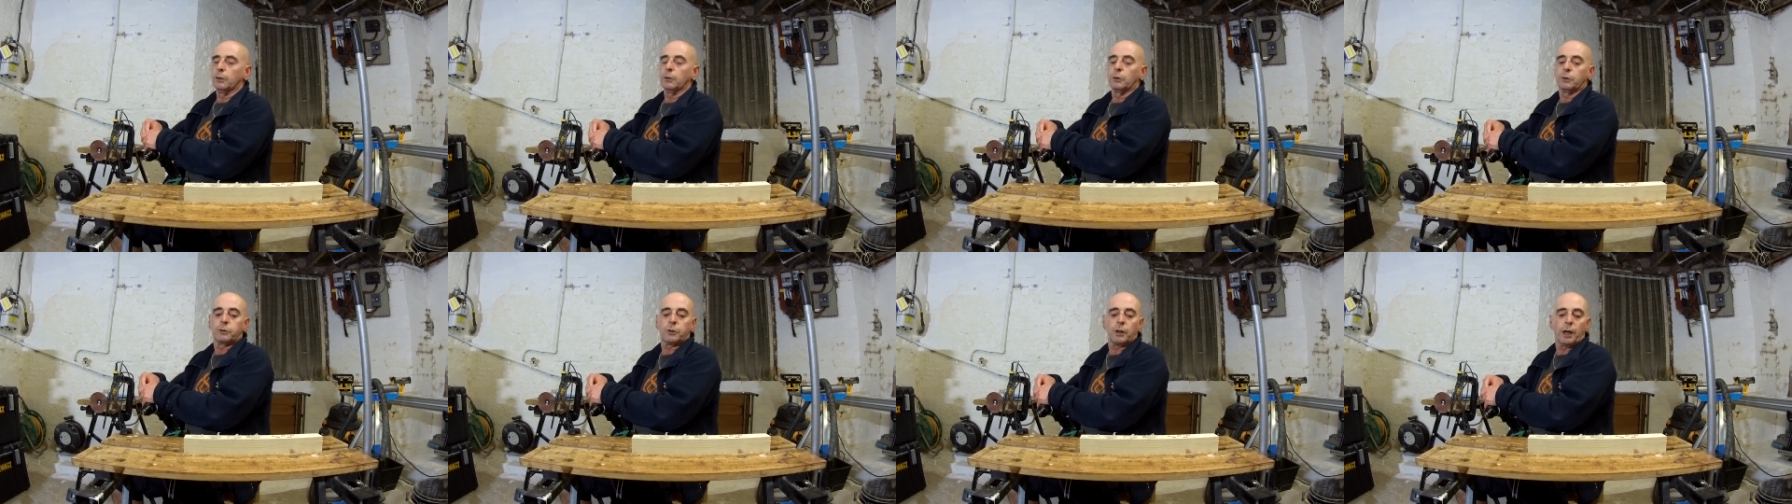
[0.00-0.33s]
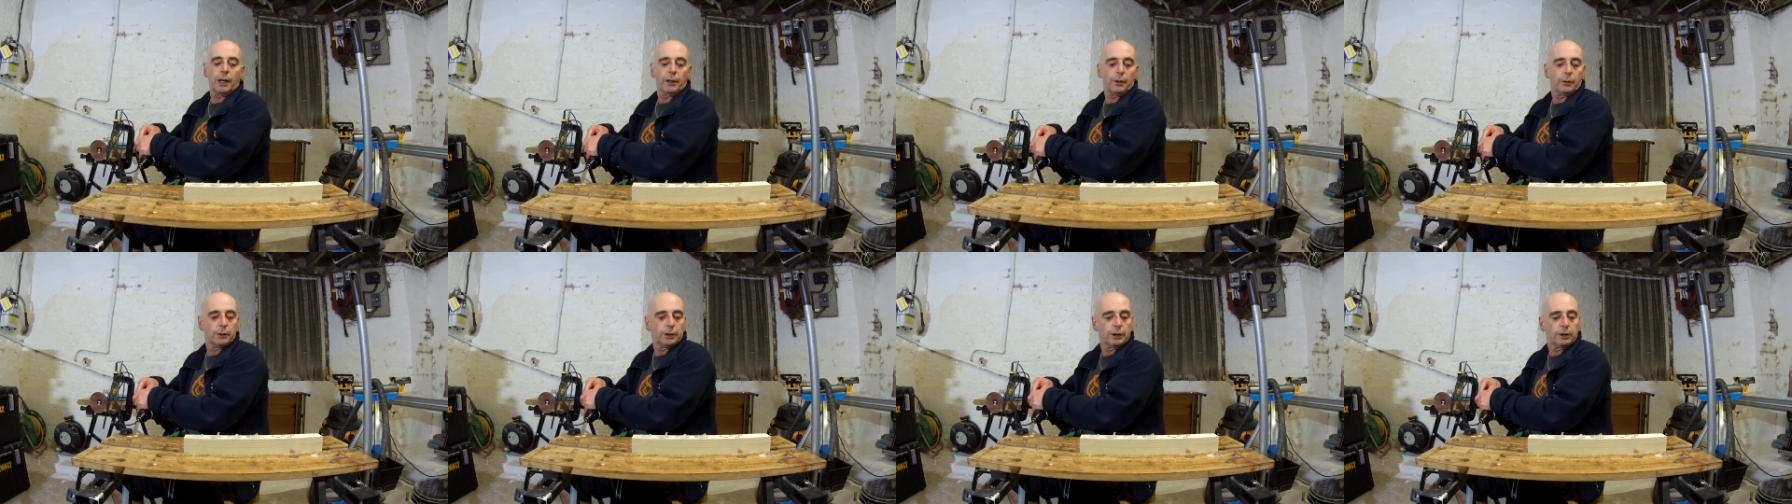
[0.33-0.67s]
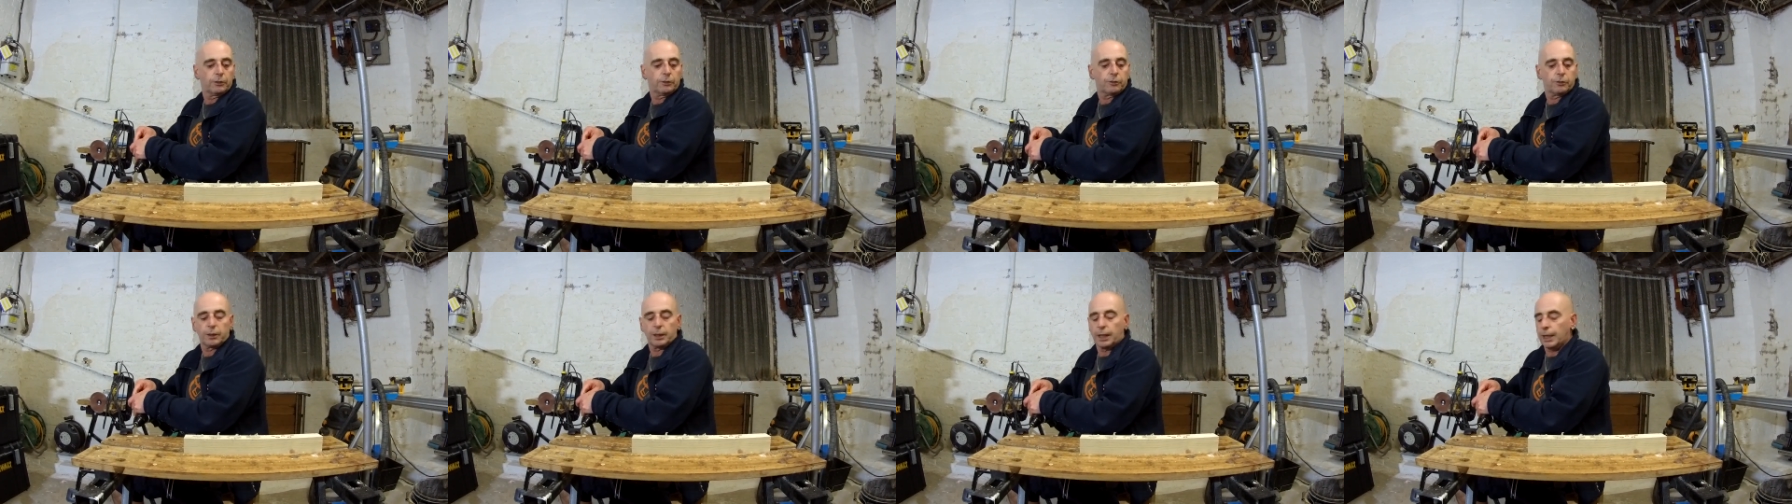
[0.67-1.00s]
and we'll try it on
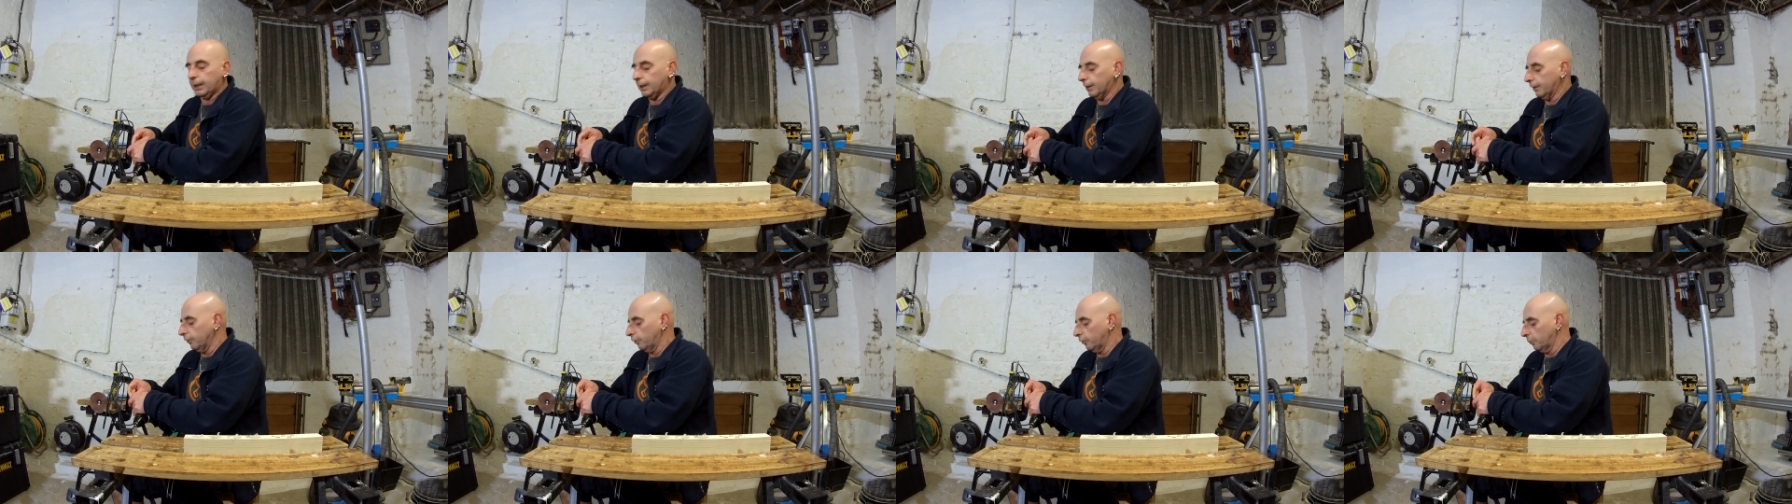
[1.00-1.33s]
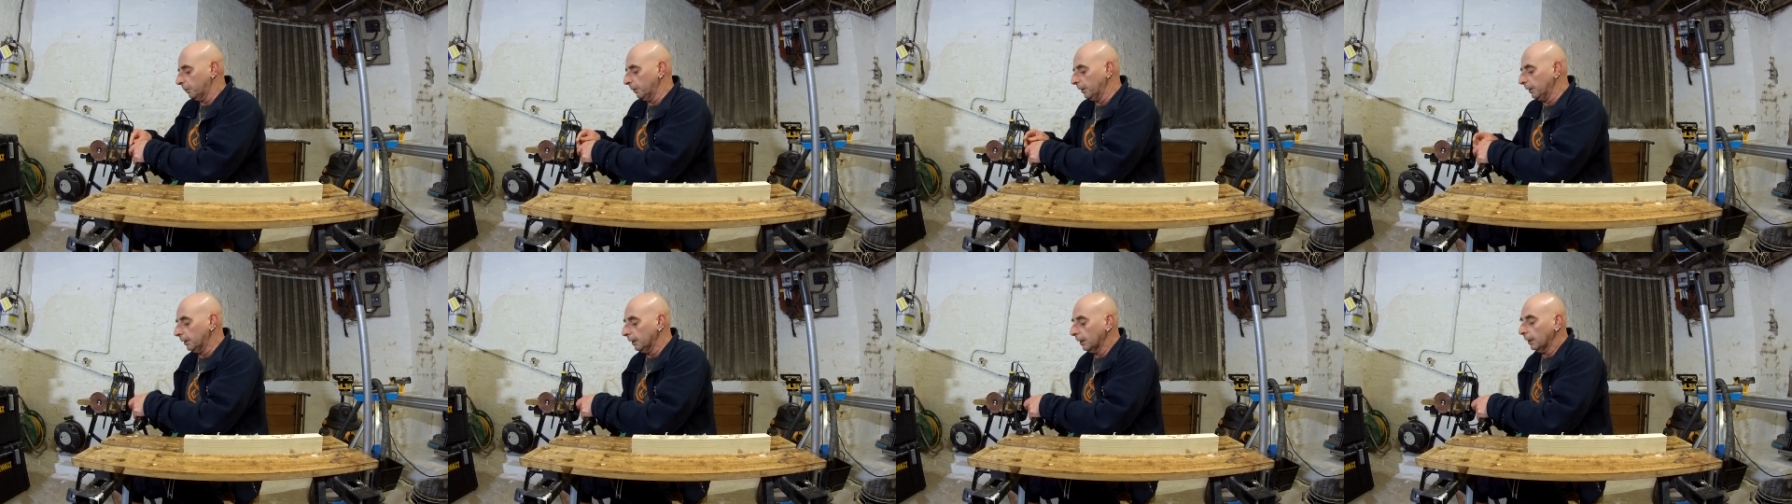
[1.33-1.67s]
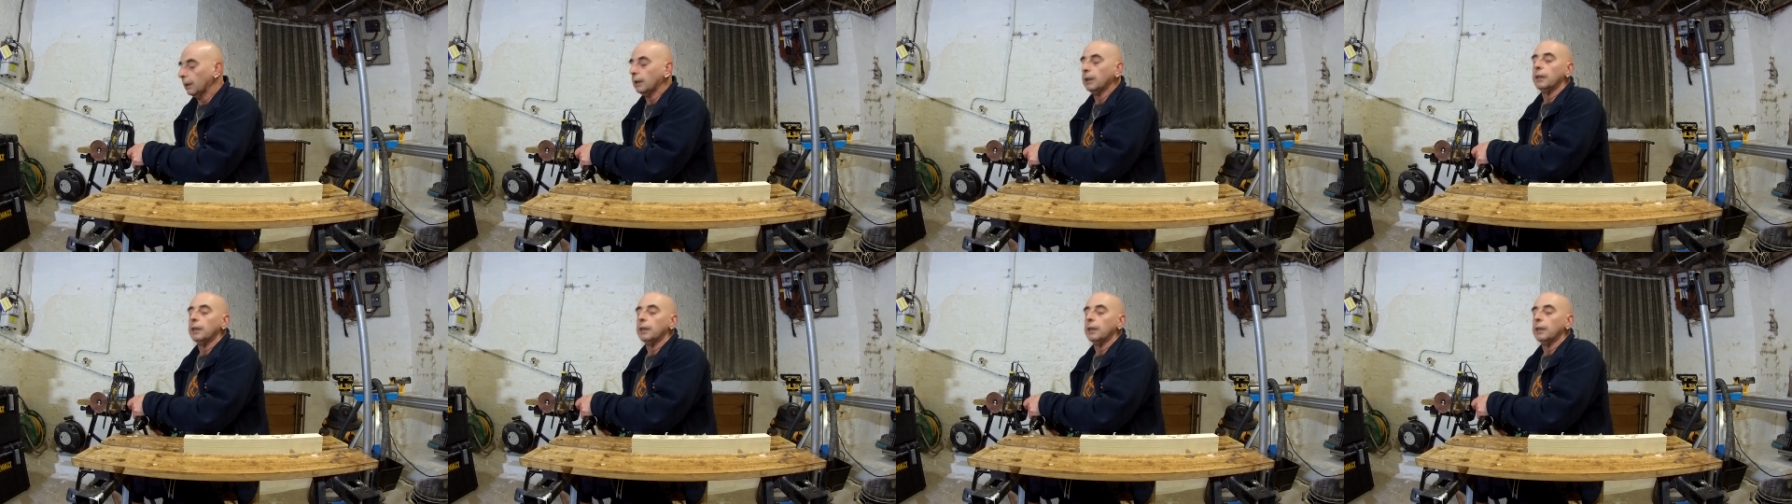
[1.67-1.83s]
its second speed